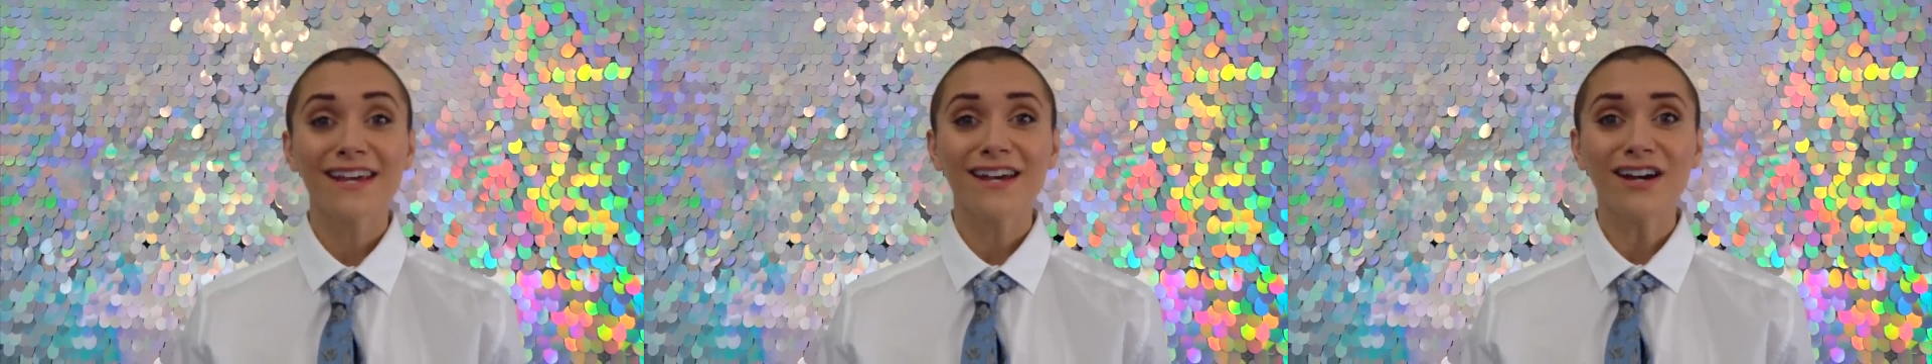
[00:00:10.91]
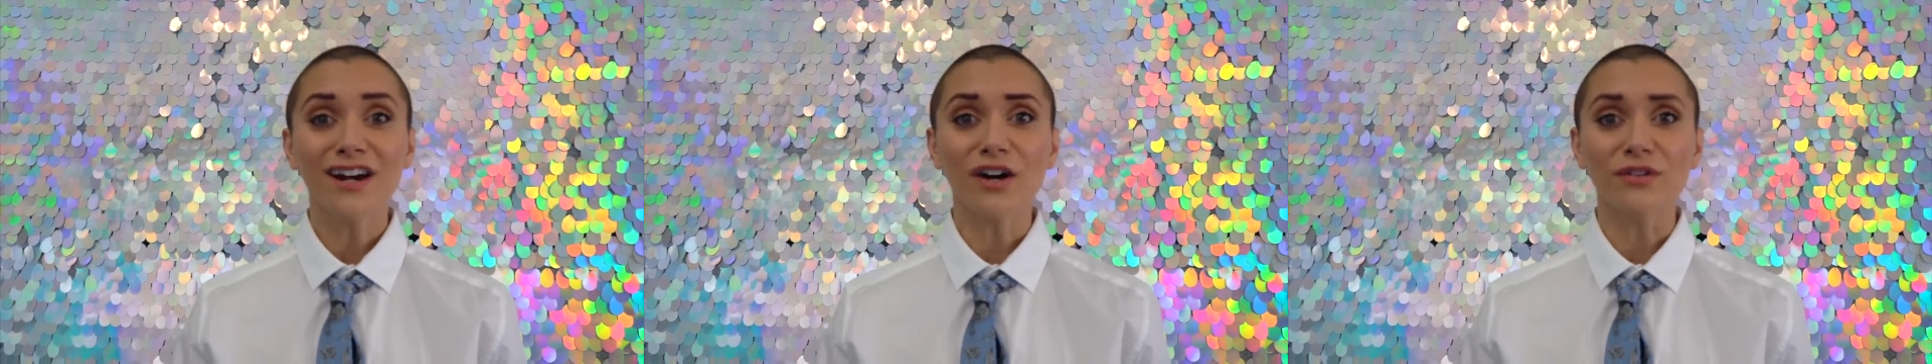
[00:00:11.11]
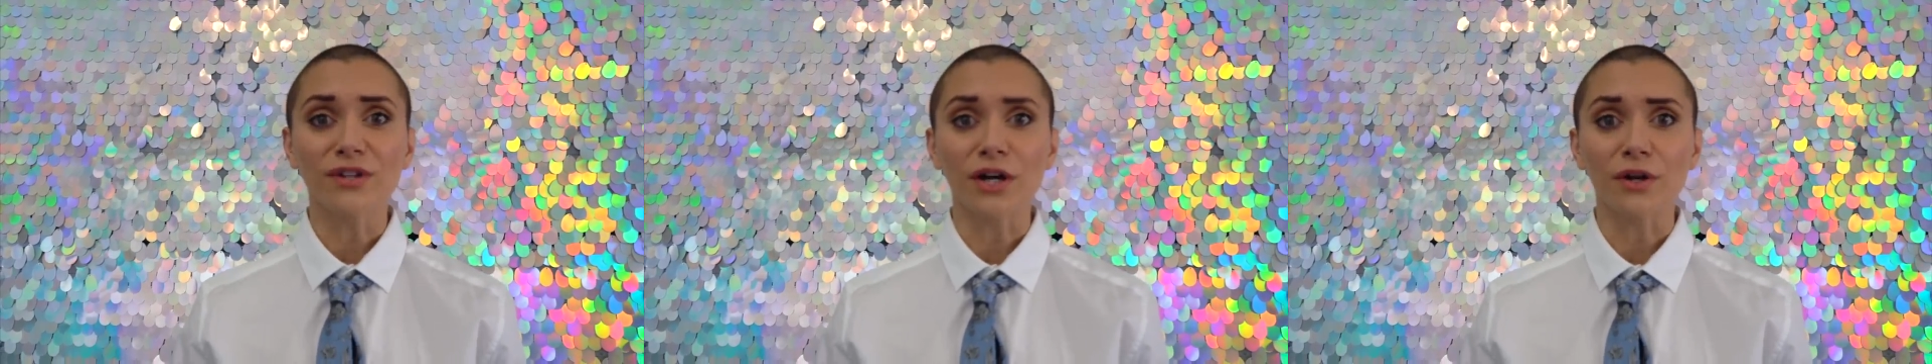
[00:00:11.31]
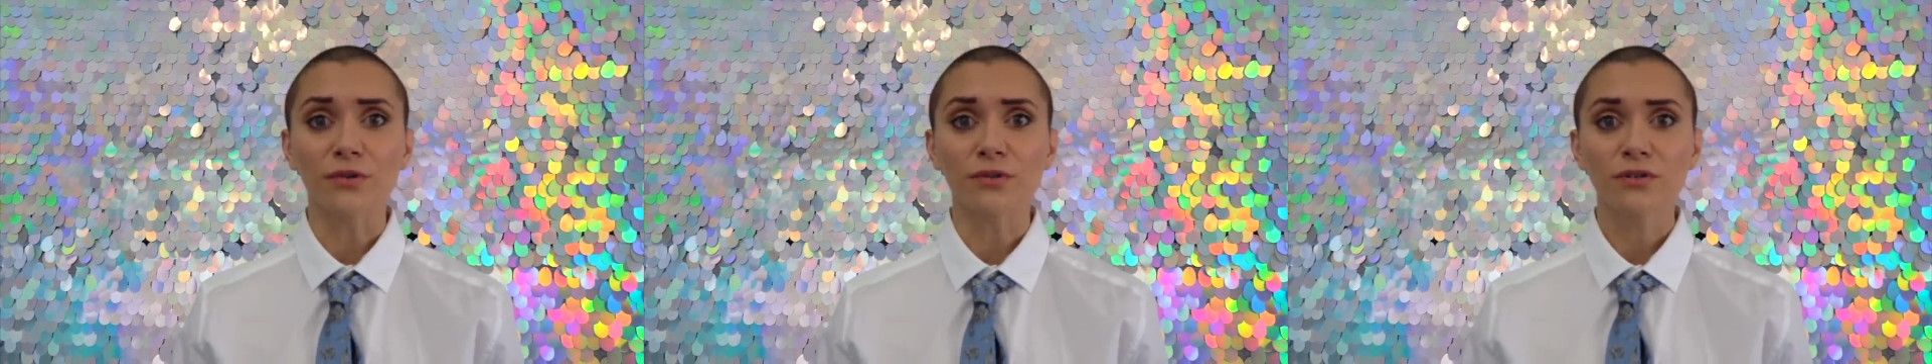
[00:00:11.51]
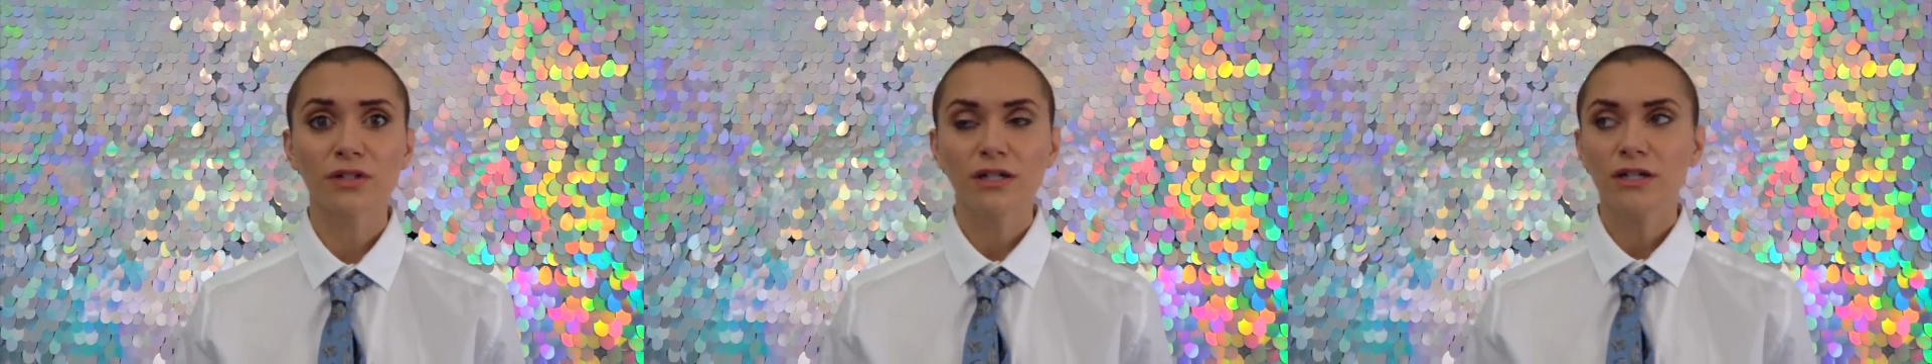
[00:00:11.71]
oh no,
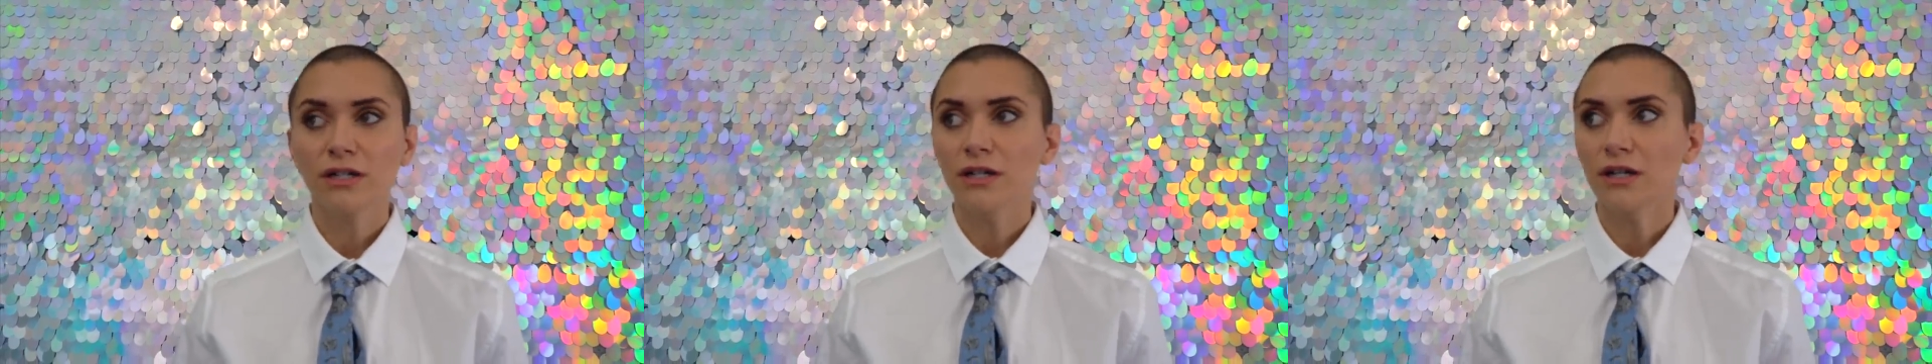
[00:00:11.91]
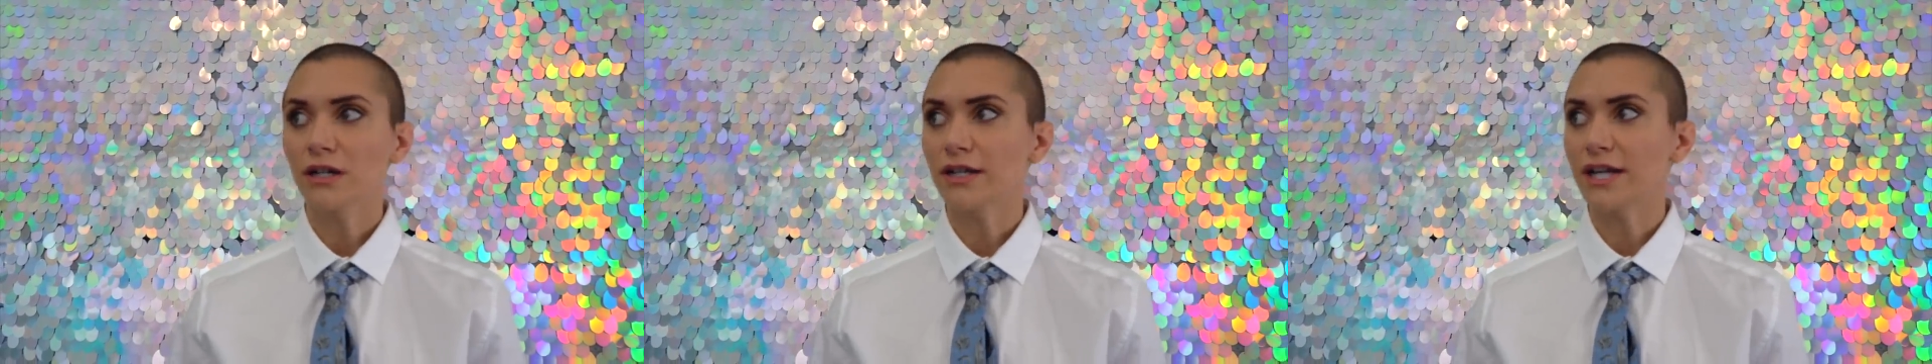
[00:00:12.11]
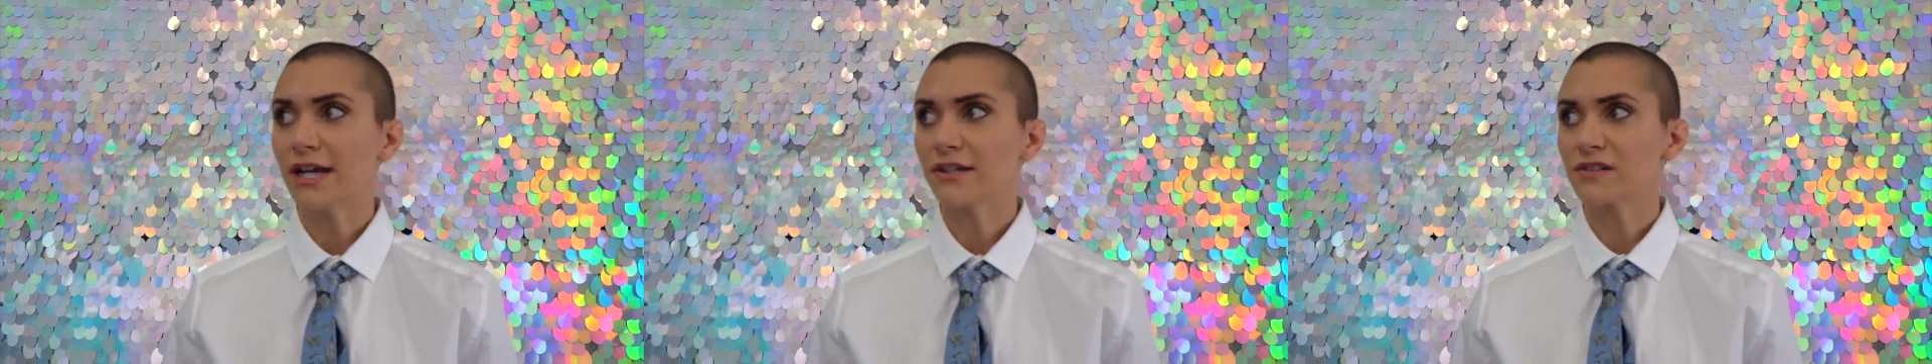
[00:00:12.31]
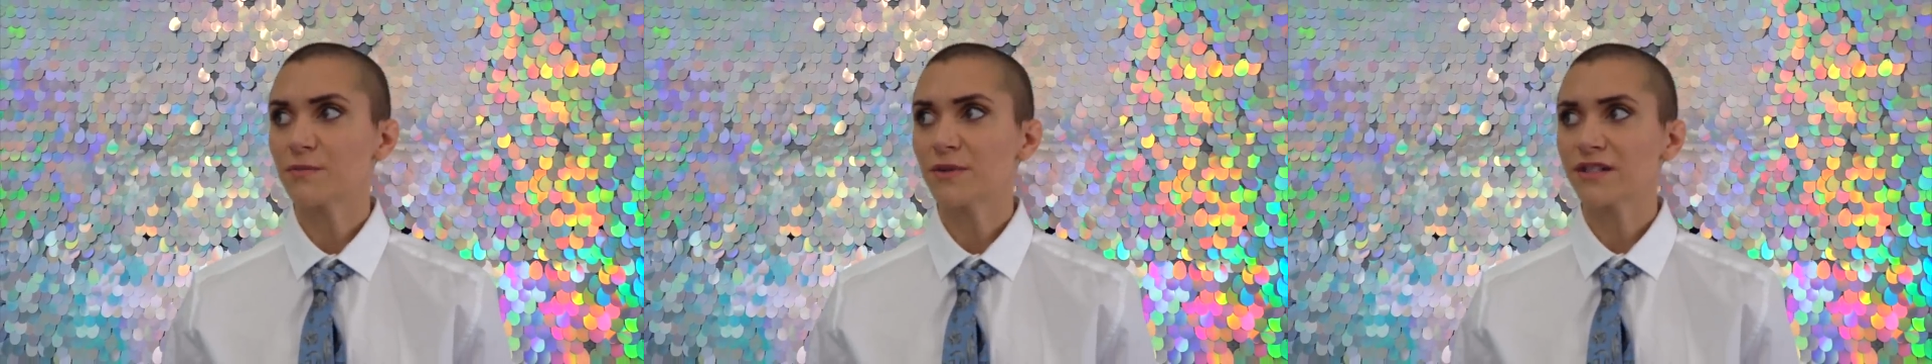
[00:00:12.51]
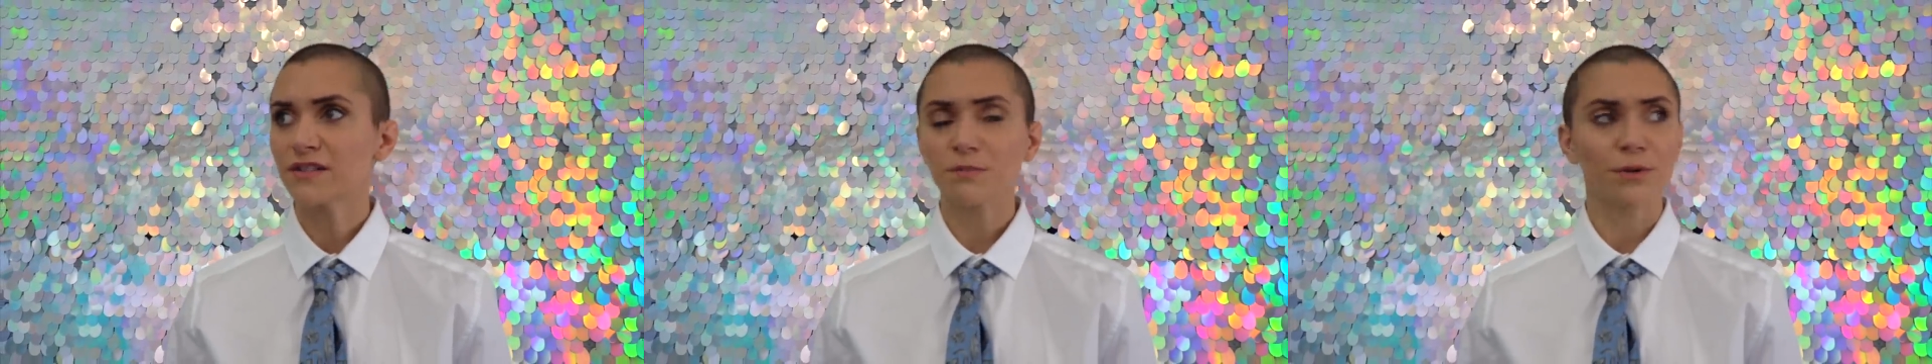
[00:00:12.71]
announcements,
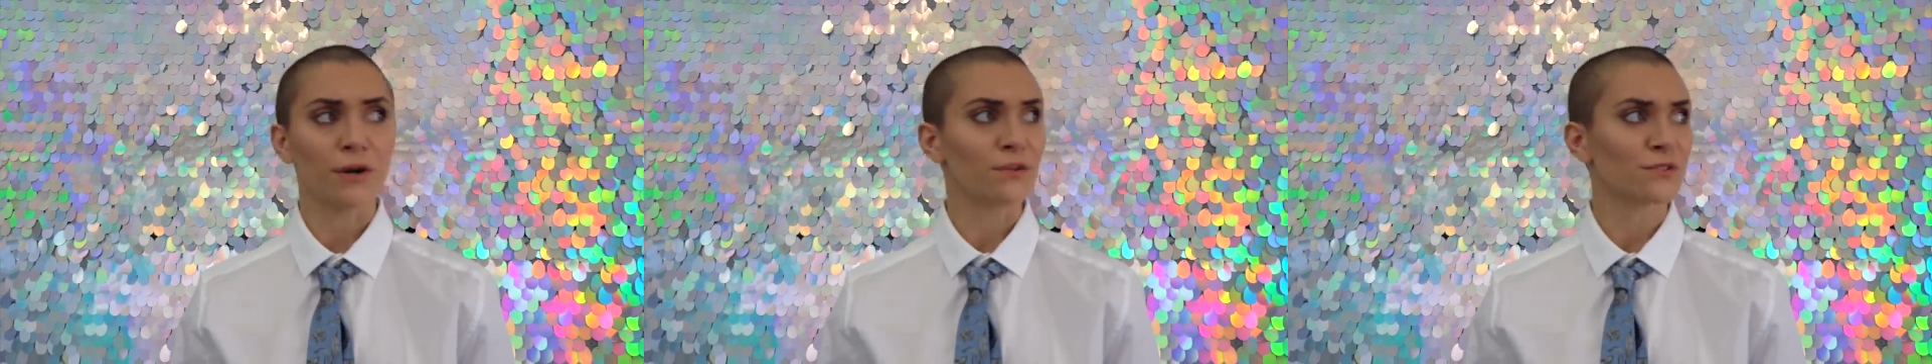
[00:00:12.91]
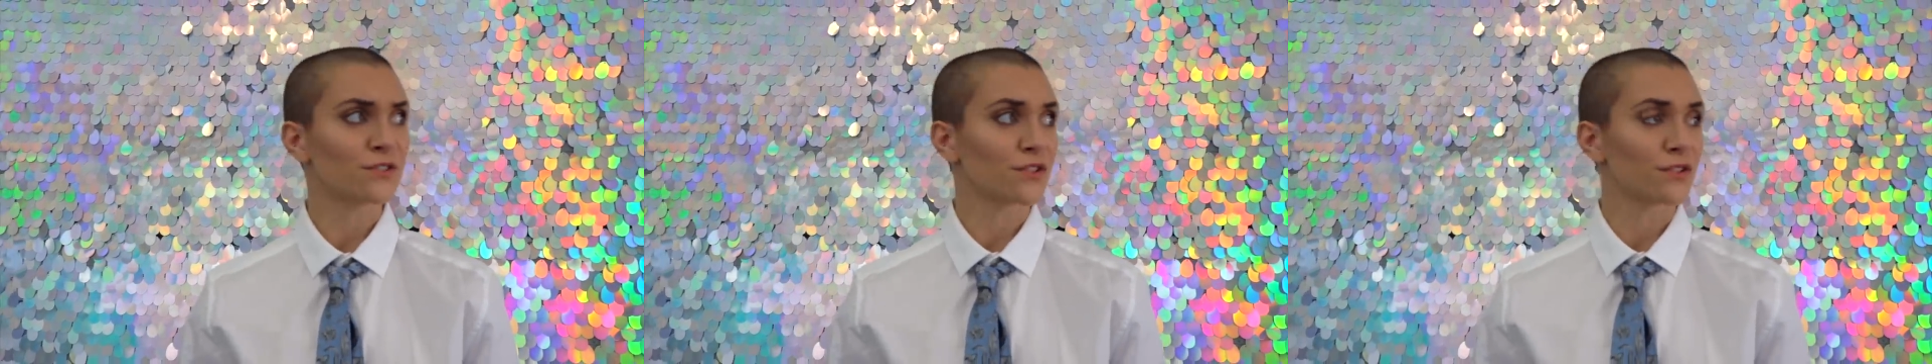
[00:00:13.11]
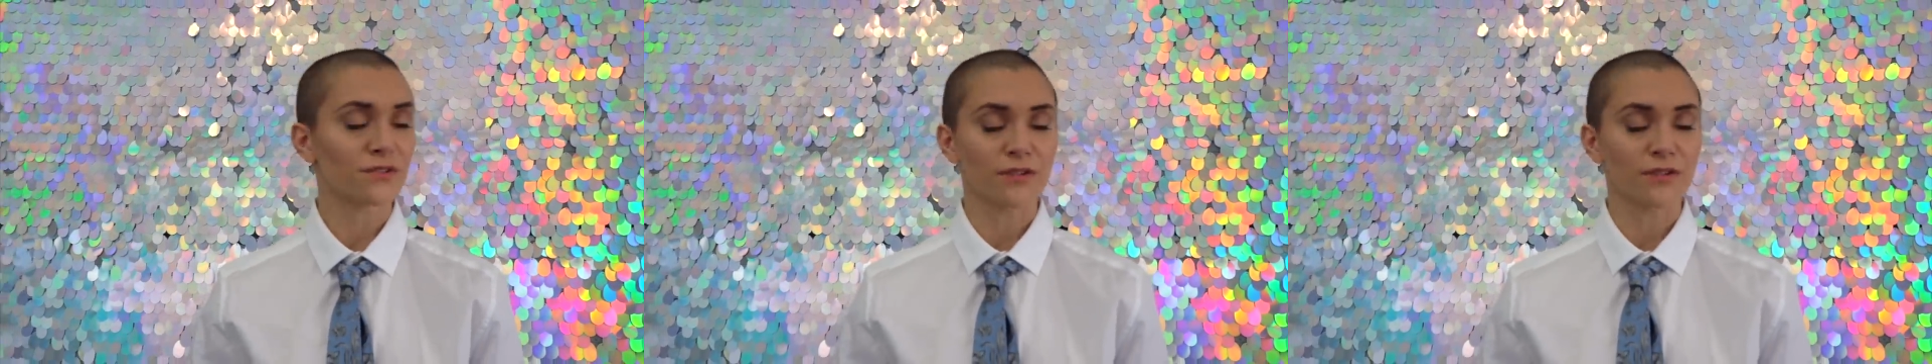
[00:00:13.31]
posters.